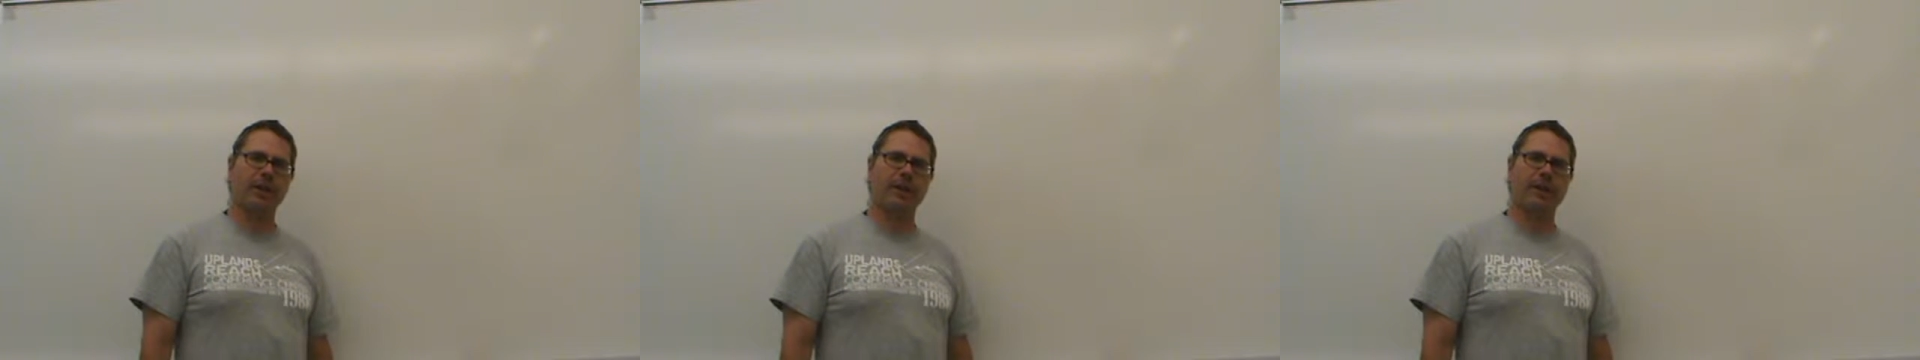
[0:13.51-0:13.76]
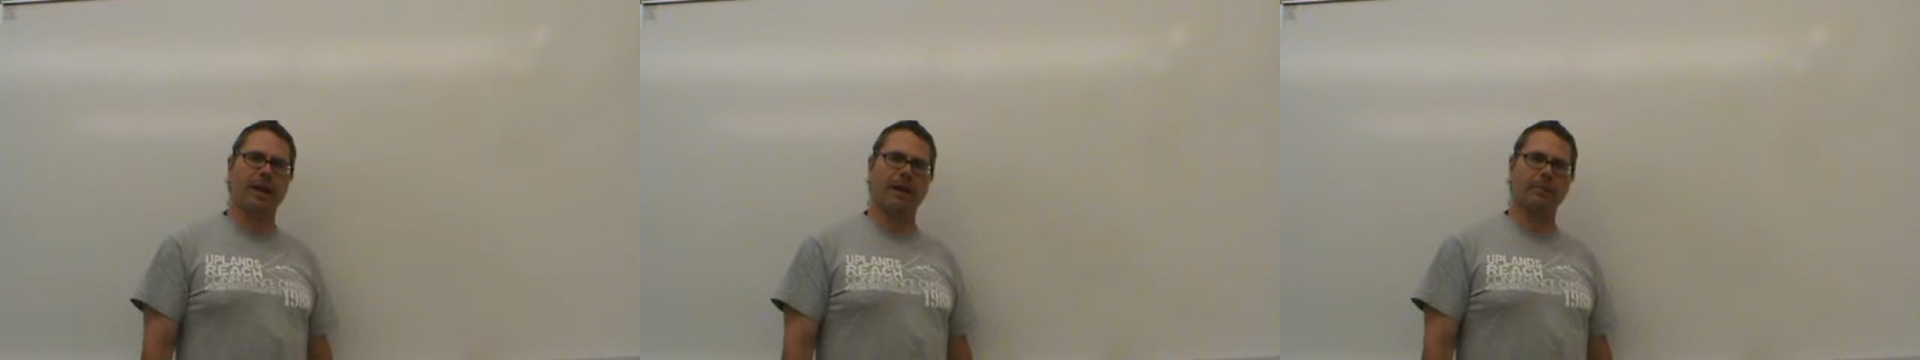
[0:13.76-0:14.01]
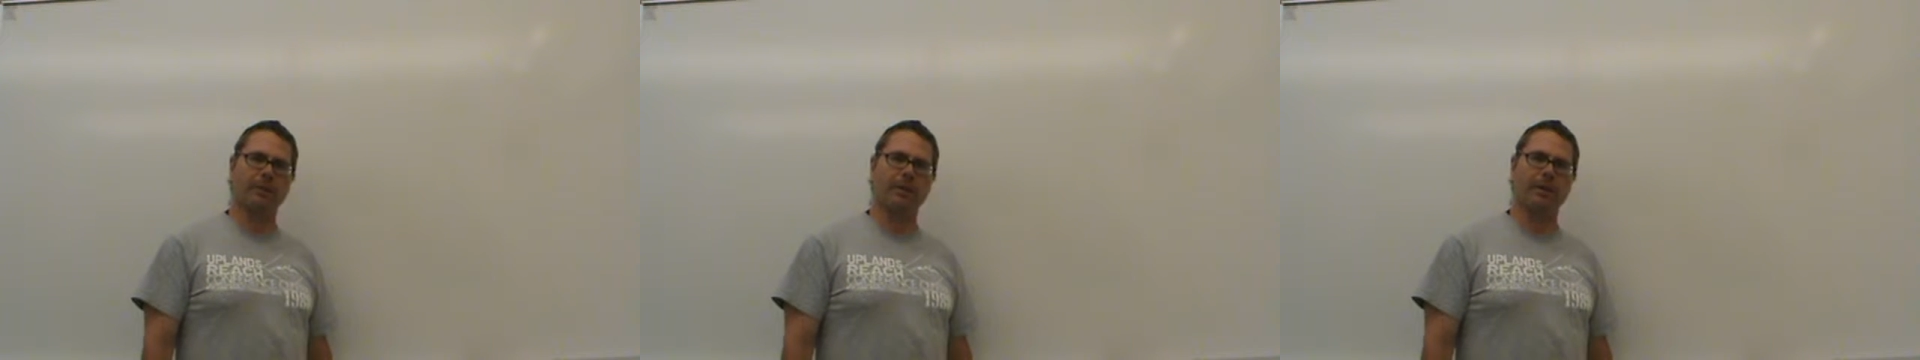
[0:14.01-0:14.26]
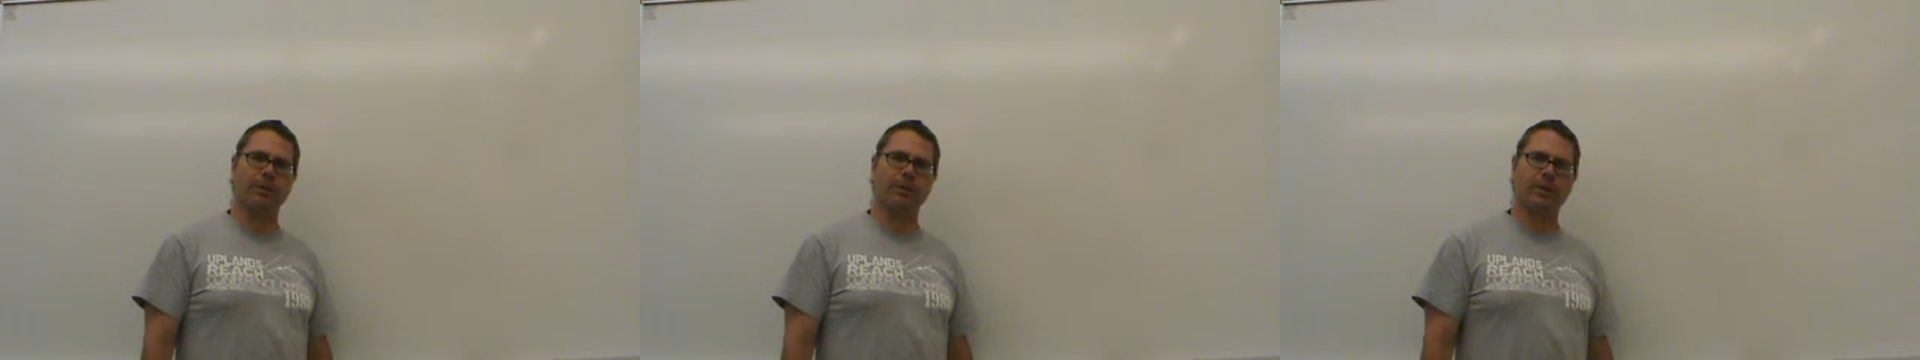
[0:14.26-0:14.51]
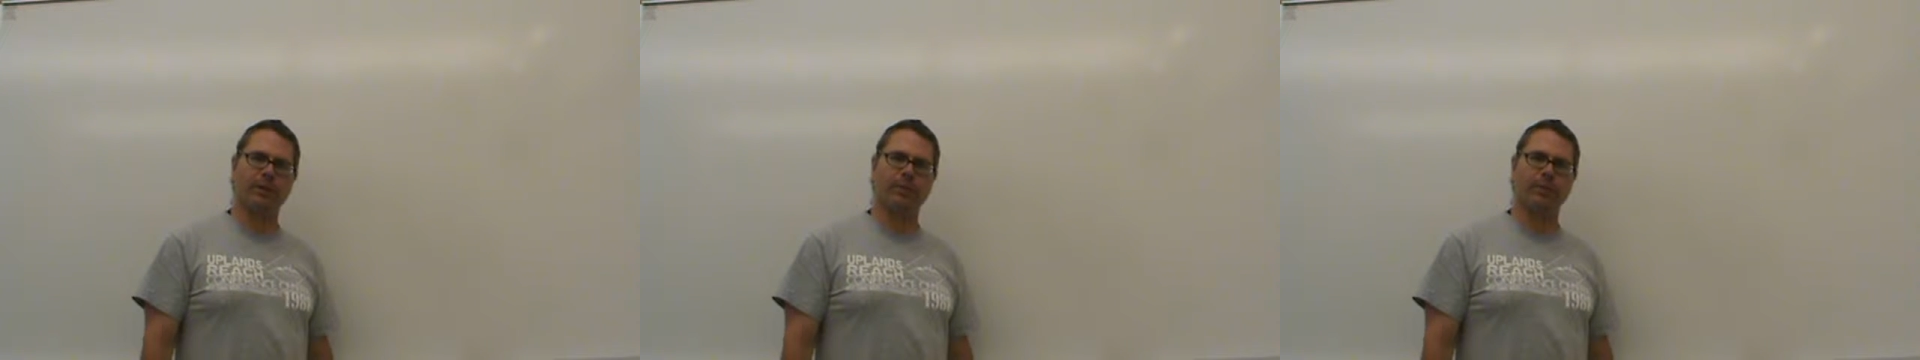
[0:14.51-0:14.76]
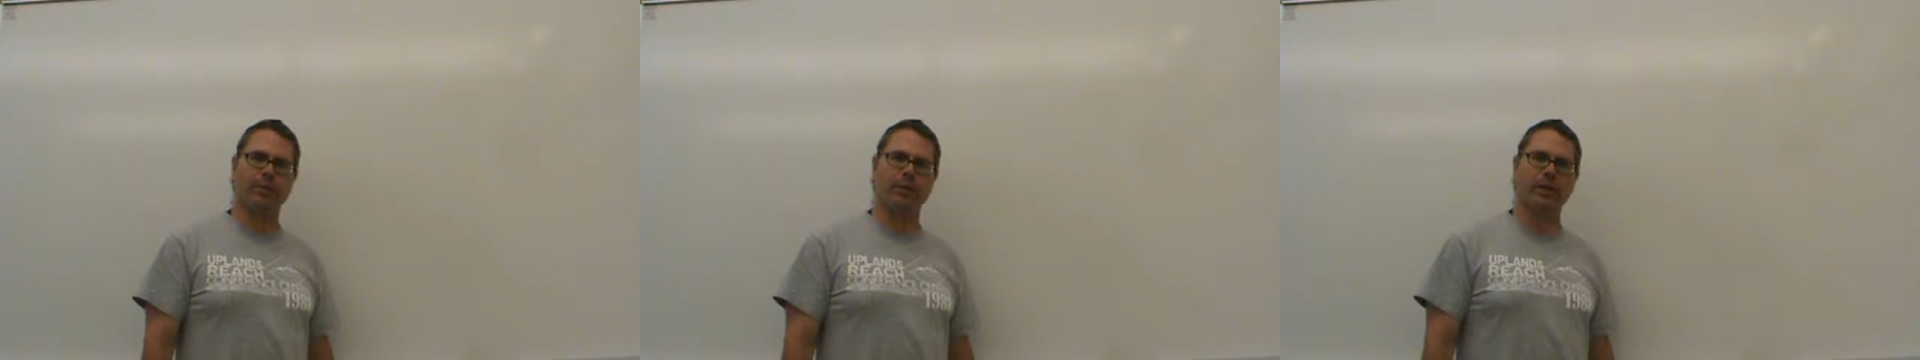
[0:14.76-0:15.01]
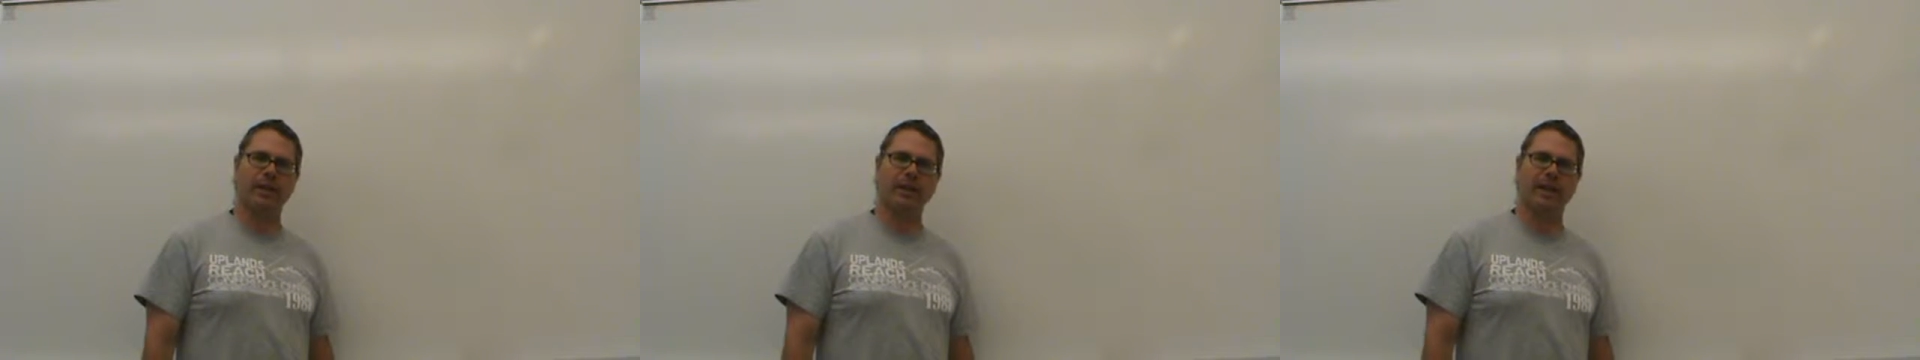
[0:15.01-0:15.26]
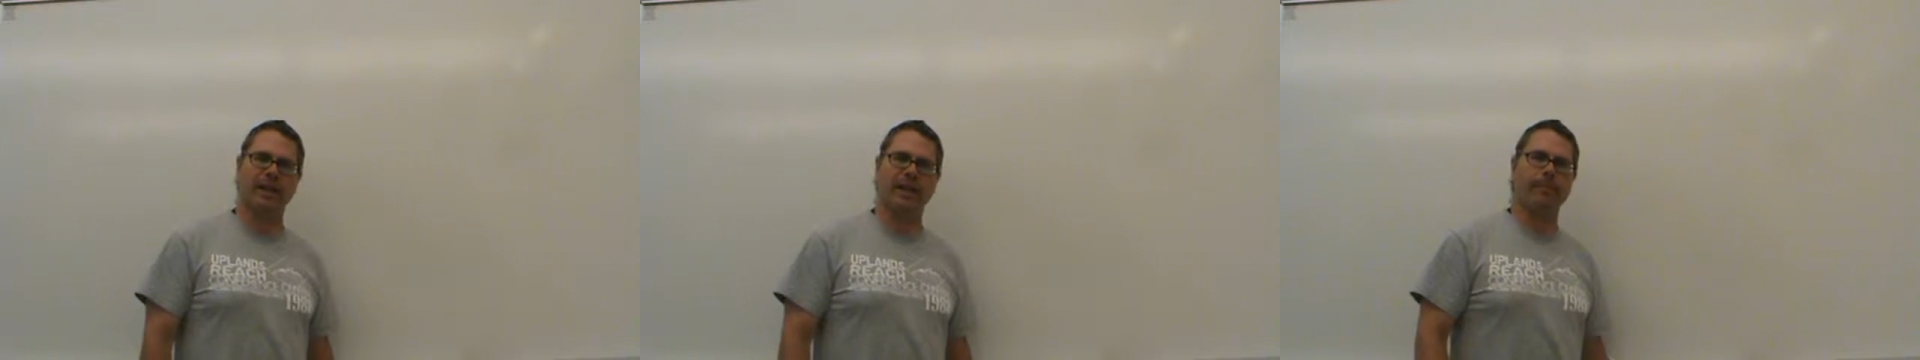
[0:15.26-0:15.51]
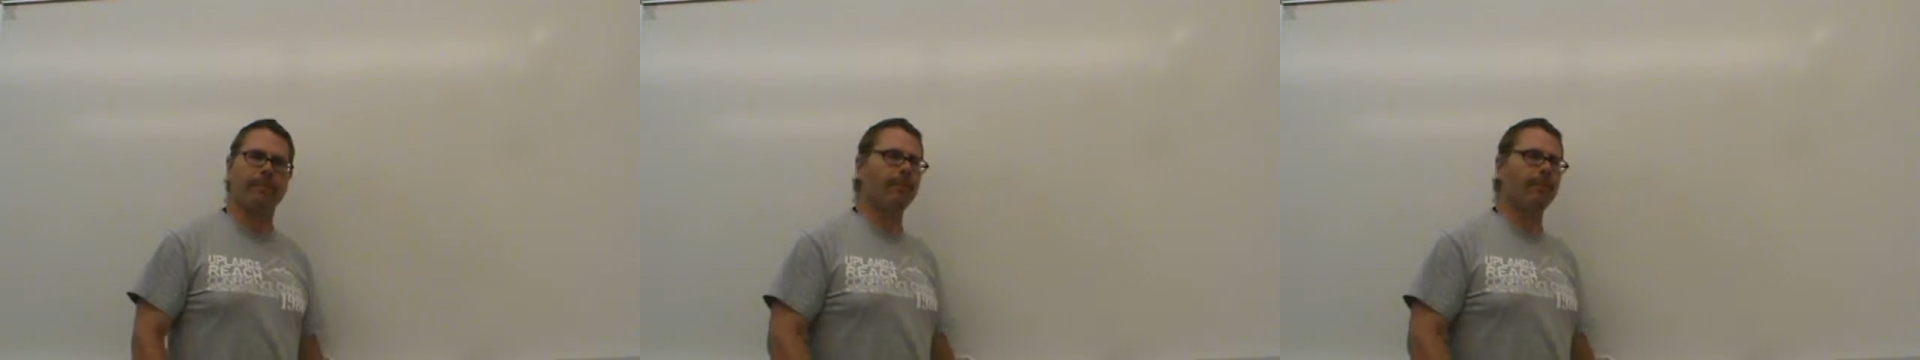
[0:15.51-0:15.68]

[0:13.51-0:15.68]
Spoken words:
of the object at a particular point in time.